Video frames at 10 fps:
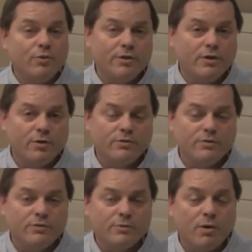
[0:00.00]
you a dose
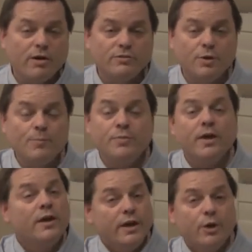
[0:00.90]
of the Suboxone,
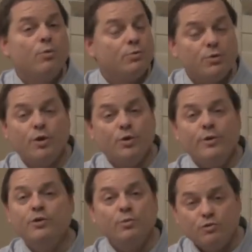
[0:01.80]
it will throw you
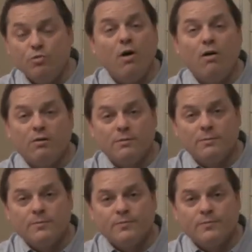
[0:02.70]
into withdrawal.